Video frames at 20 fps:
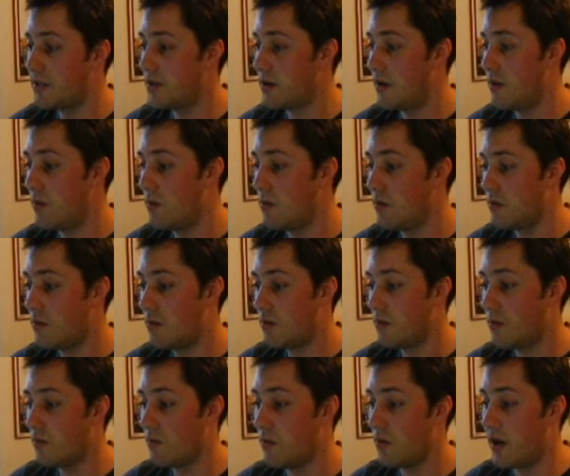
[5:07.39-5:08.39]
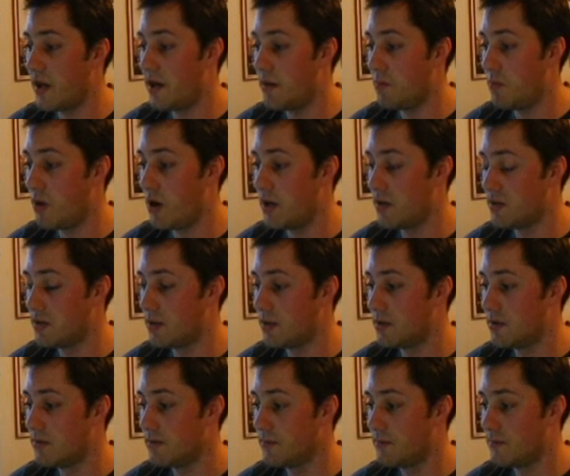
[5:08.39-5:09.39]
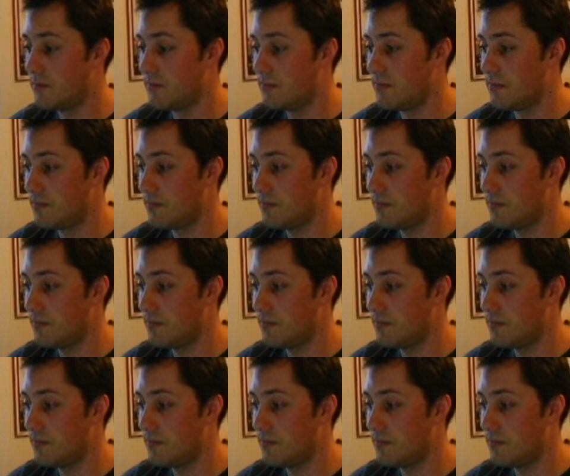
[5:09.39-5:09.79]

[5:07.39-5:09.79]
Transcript: like so, right in browser.